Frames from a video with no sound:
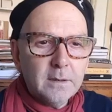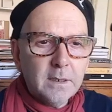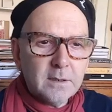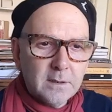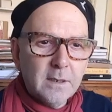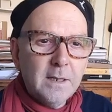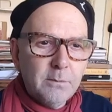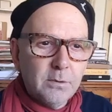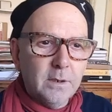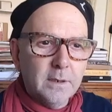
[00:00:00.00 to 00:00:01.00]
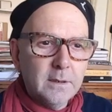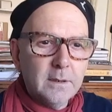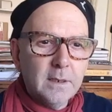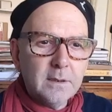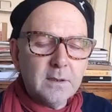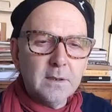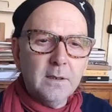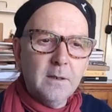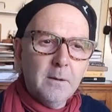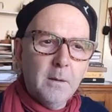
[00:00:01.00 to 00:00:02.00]
that's deliberate. That's
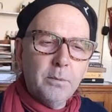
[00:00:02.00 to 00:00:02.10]
a